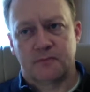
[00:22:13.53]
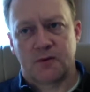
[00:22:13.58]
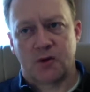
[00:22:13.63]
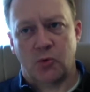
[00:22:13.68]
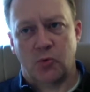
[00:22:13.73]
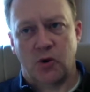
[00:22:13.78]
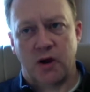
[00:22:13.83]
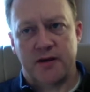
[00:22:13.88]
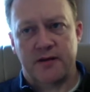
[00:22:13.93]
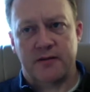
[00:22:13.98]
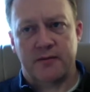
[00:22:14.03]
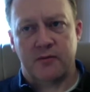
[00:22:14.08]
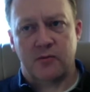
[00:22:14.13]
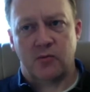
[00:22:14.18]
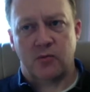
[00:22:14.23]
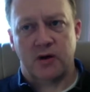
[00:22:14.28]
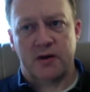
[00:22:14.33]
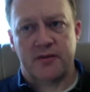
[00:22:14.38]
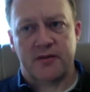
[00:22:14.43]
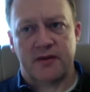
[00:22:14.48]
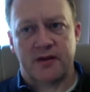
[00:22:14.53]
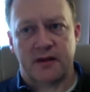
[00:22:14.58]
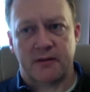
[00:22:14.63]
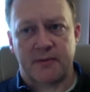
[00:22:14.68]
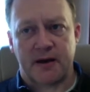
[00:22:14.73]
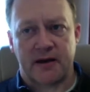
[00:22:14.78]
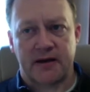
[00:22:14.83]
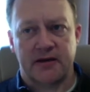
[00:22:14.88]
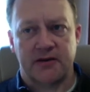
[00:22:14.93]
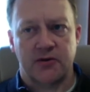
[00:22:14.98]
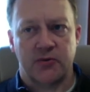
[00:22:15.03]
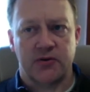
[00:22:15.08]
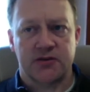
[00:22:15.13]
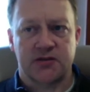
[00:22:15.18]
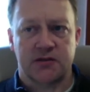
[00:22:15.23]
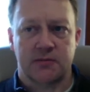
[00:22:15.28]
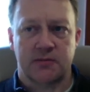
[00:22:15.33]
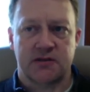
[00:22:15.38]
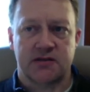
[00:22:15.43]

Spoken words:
one thing about Hinduism